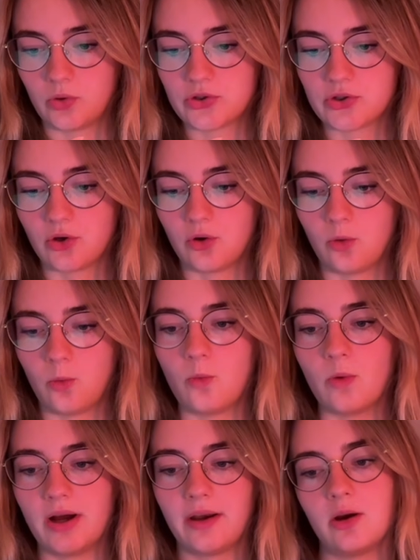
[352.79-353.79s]
So
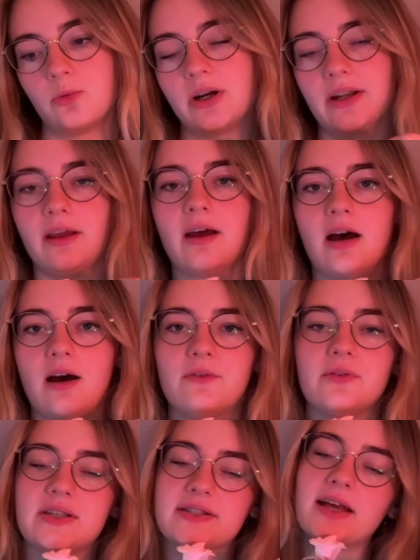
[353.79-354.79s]
1.5
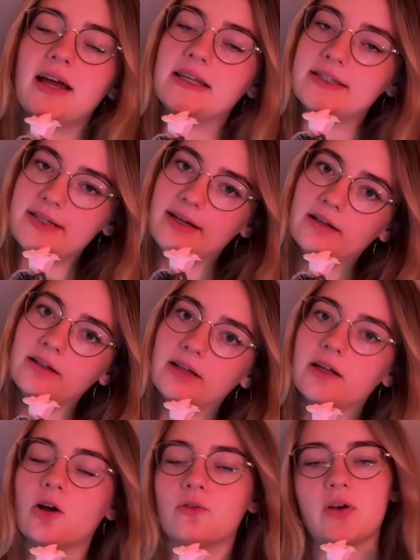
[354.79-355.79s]
hours is
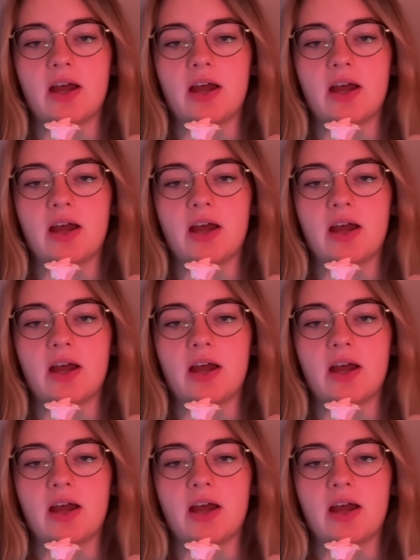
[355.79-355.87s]
ideally of